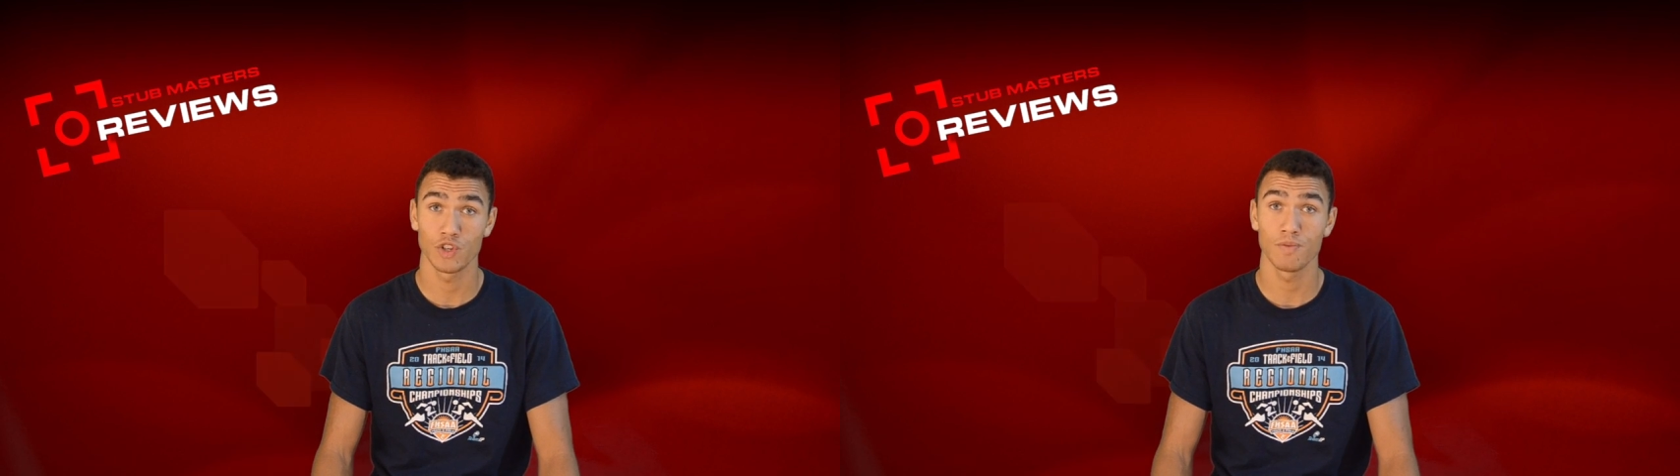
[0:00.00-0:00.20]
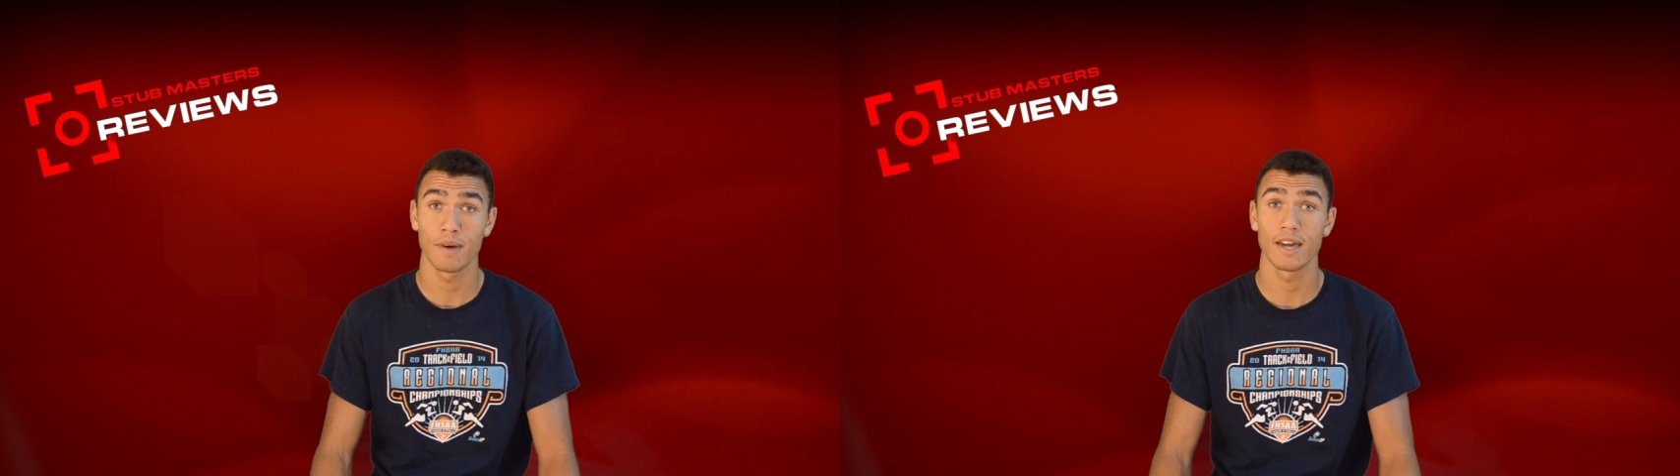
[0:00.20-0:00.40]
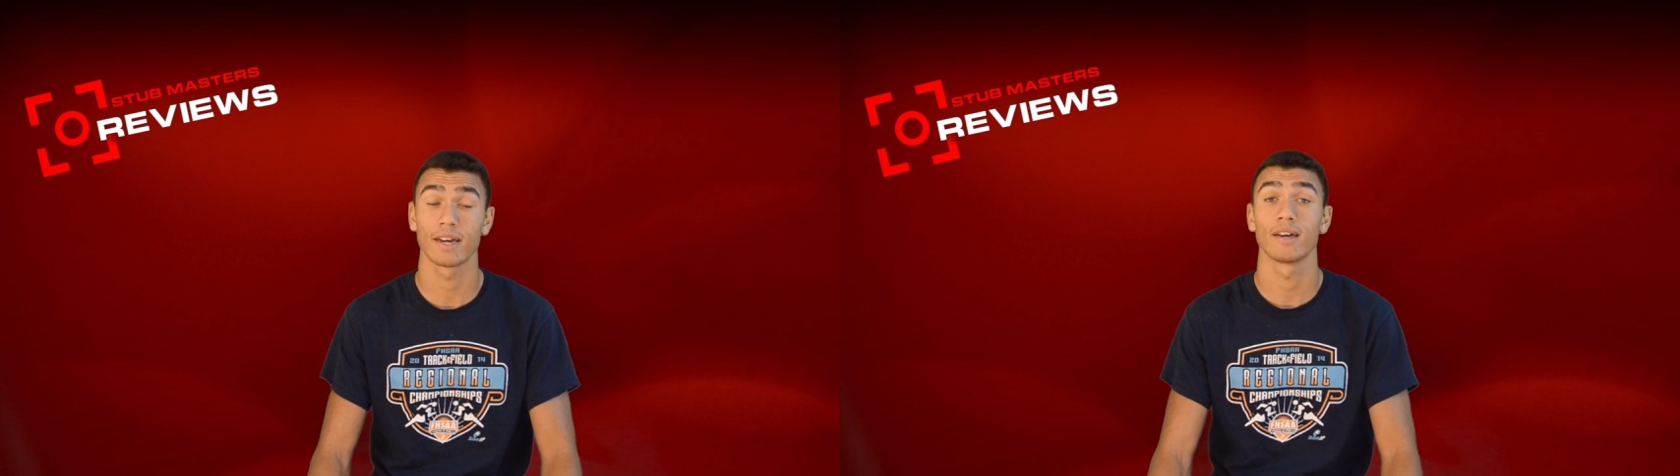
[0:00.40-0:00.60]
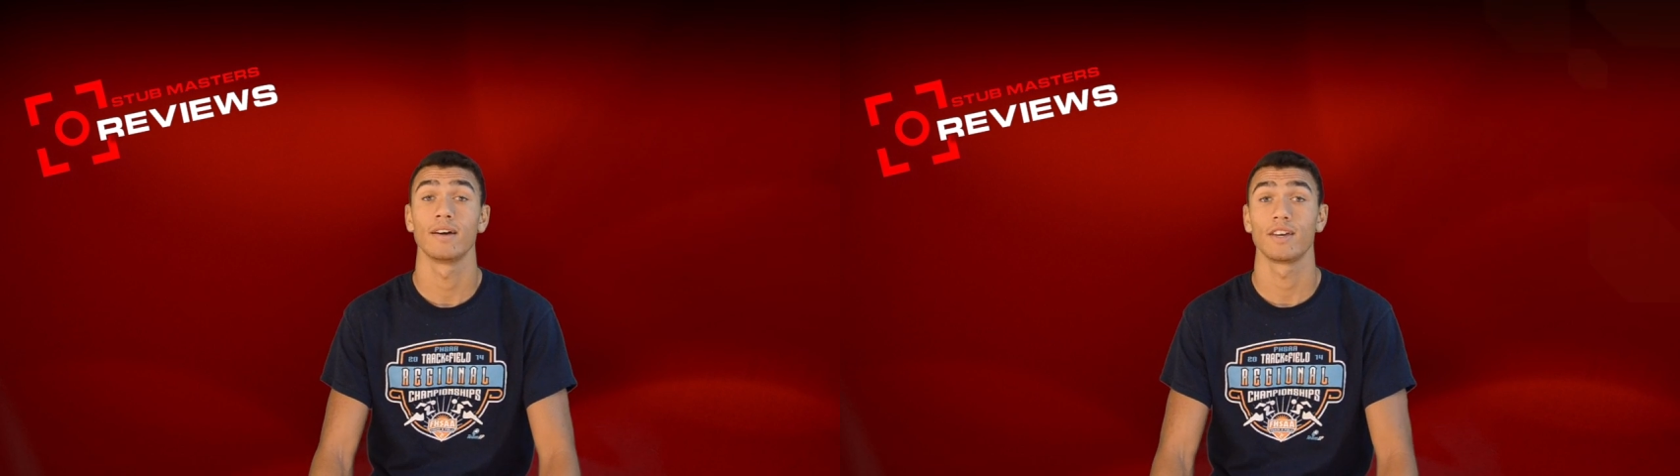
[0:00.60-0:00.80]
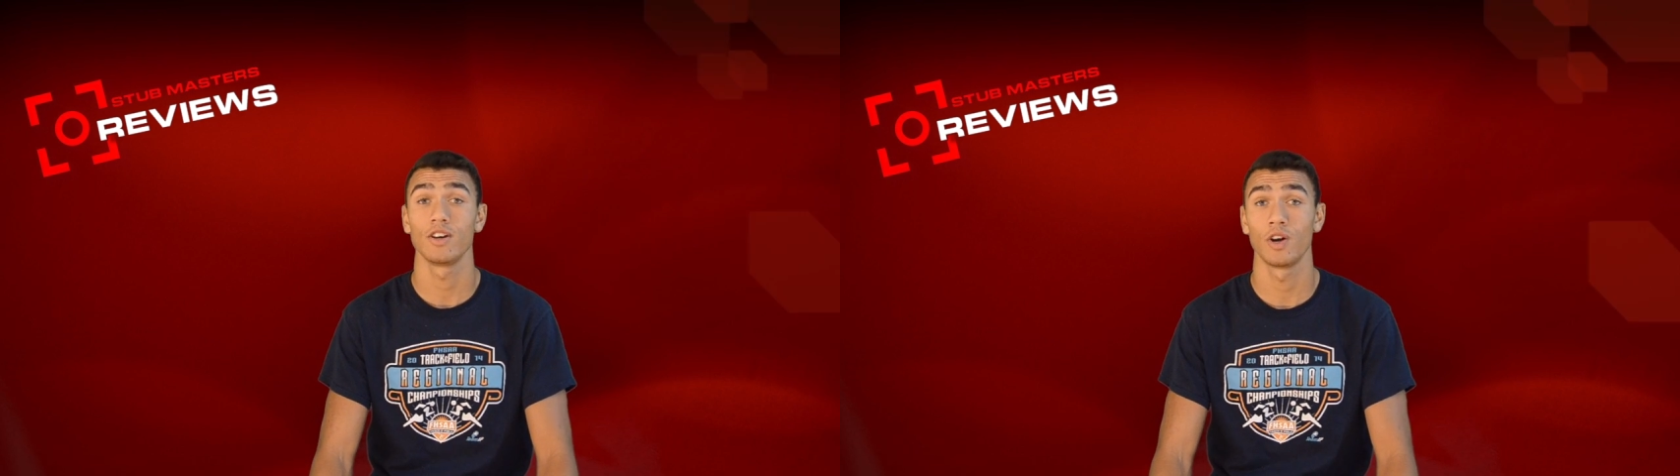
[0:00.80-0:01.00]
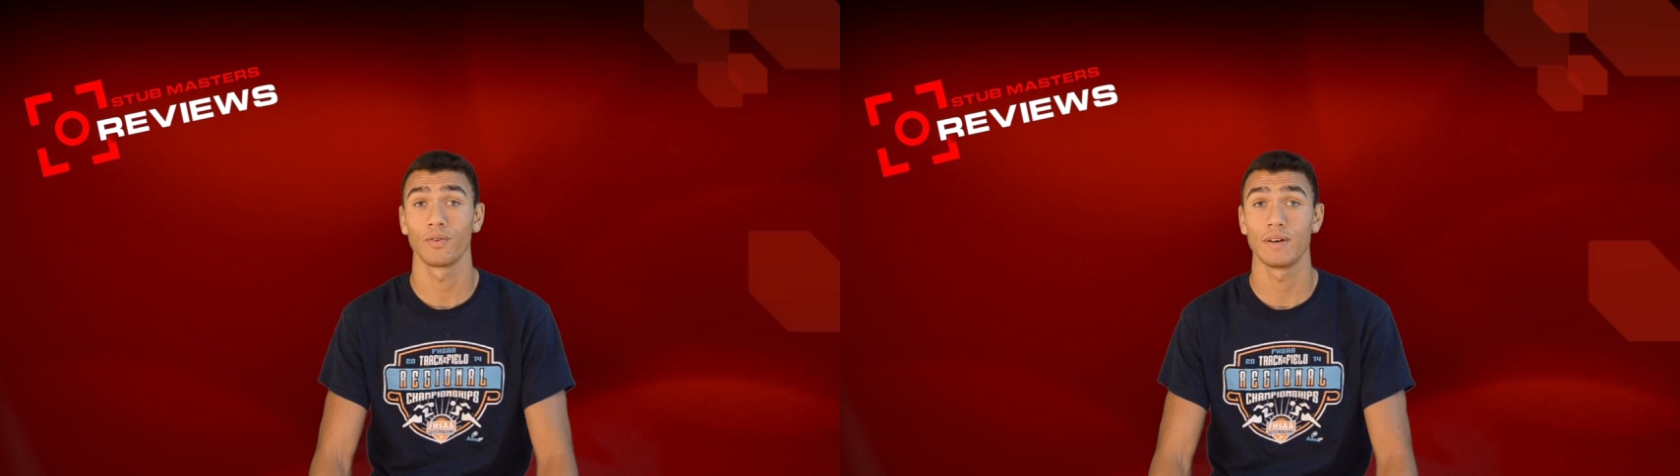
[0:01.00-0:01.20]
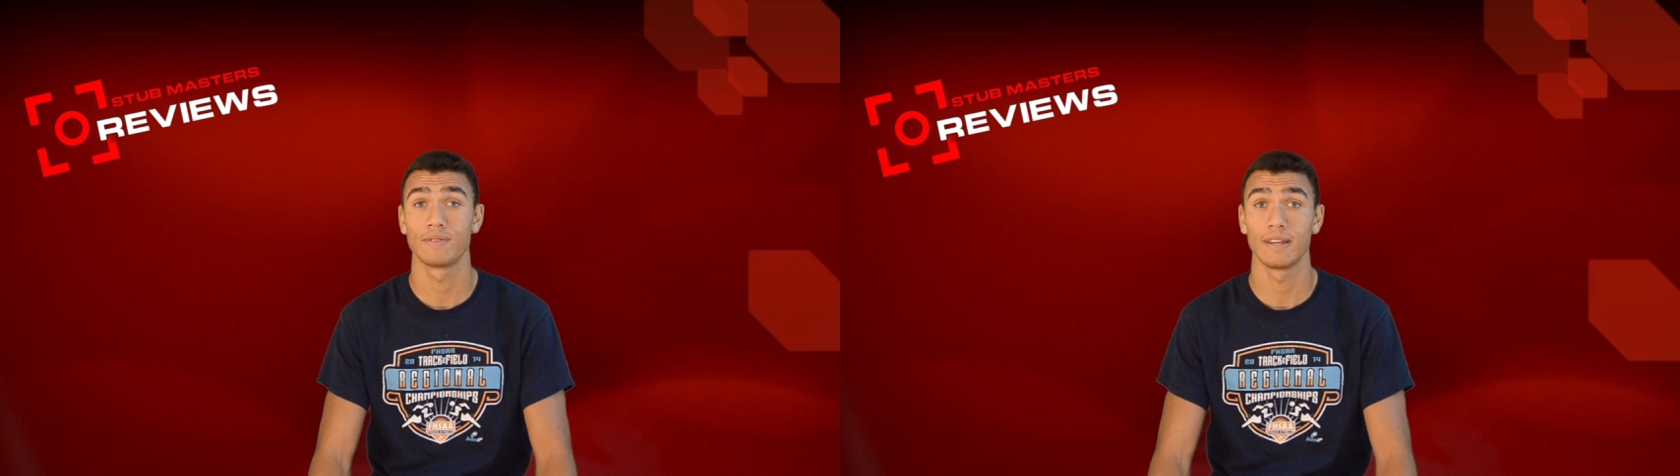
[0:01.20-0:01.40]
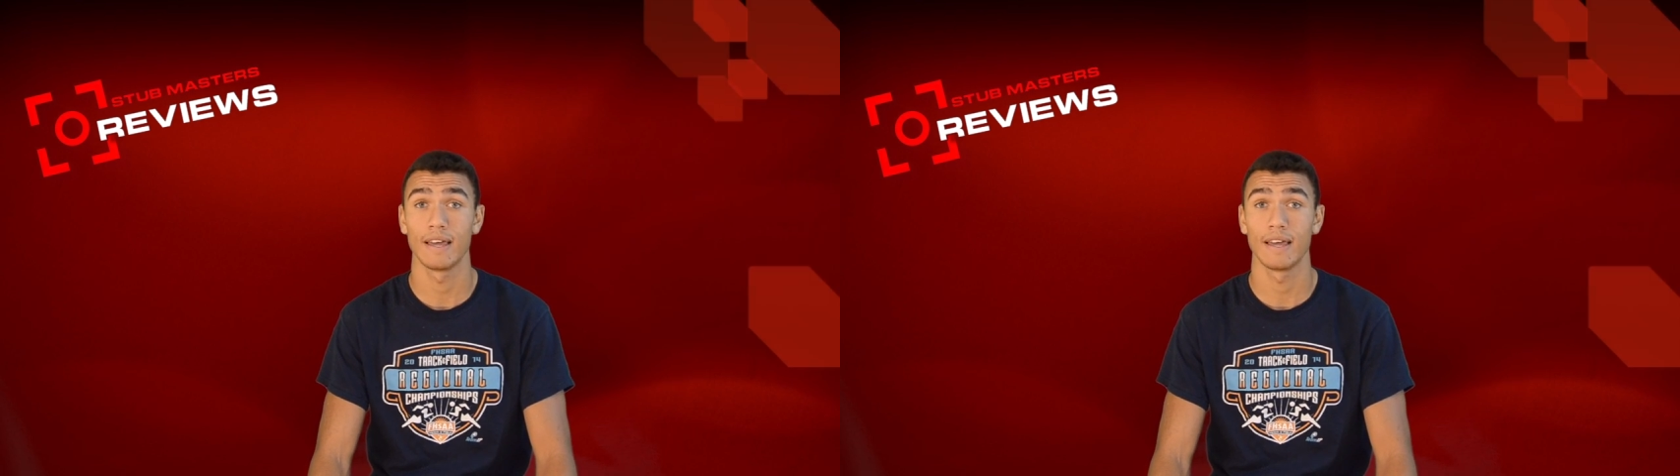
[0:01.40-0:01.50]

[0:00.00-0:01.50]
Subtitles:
to make Keanu Reeves'